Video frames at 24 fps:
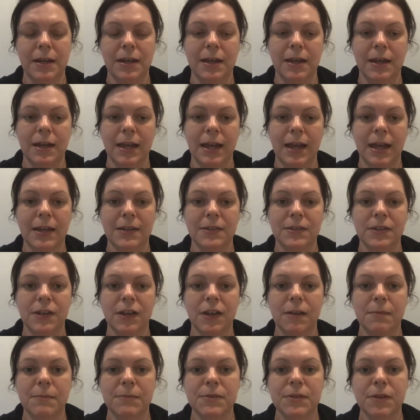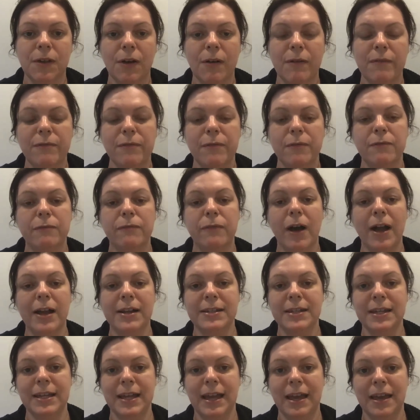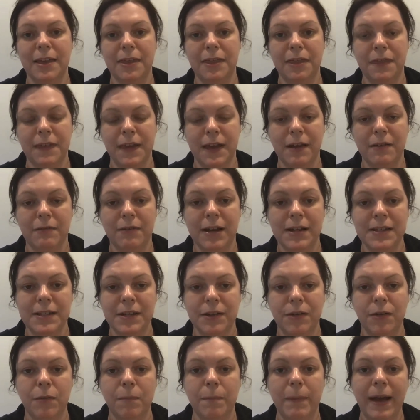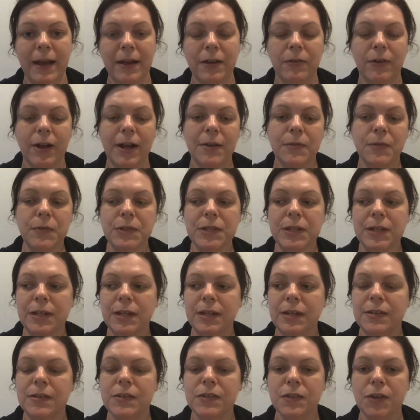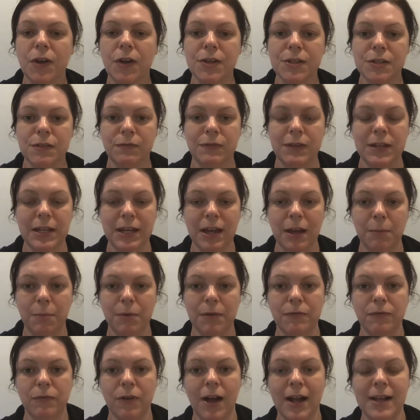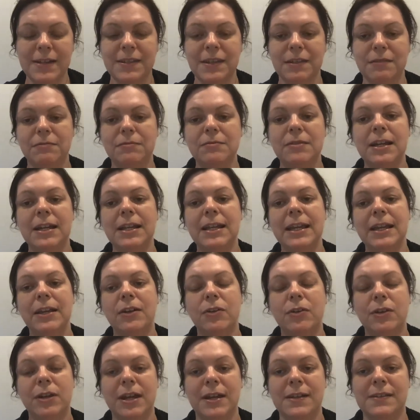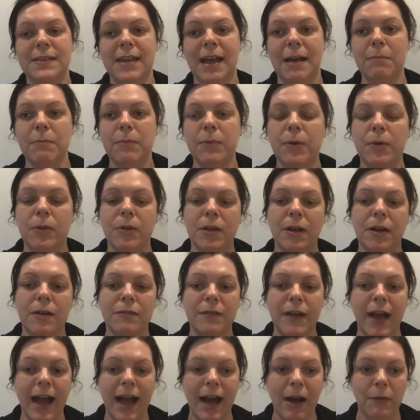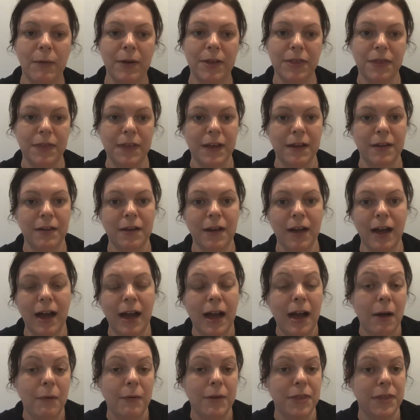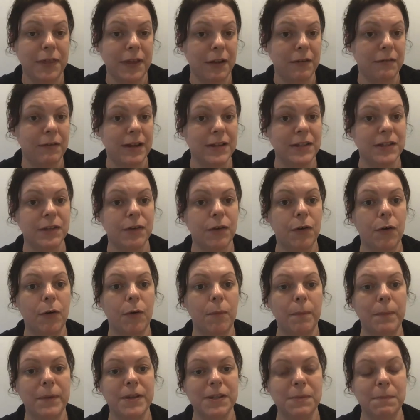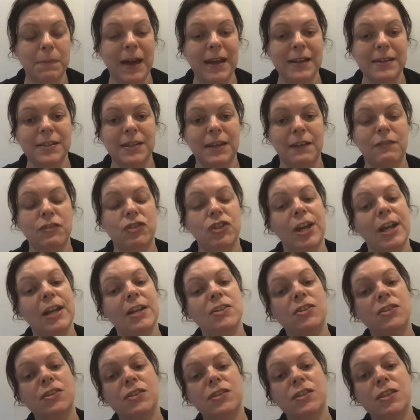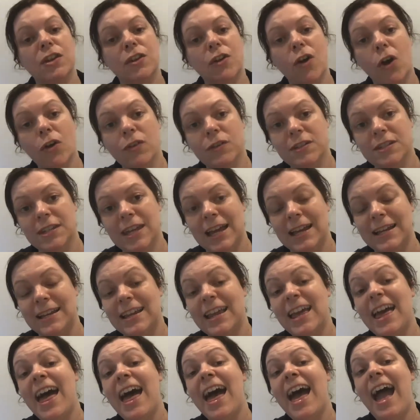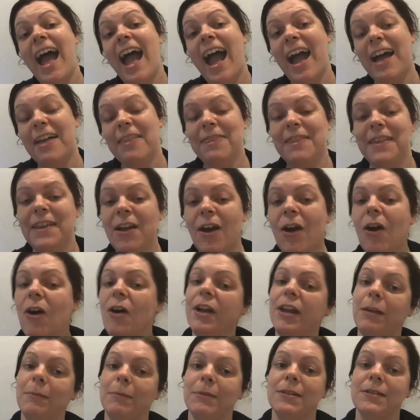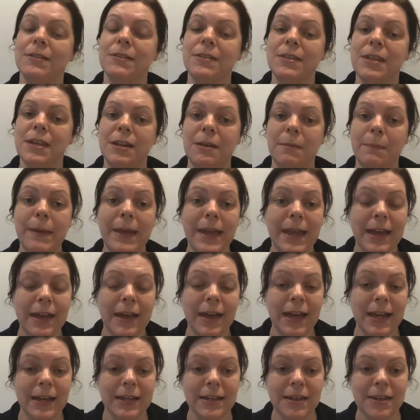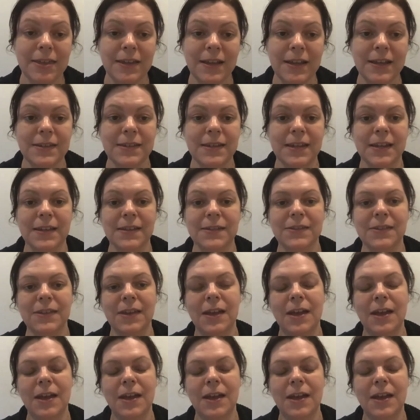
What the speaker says: In terms of finding a theoretical background, Scott's video provides a really good example of how a theoretical perspective changes the content and the arguments that appear in a thesis.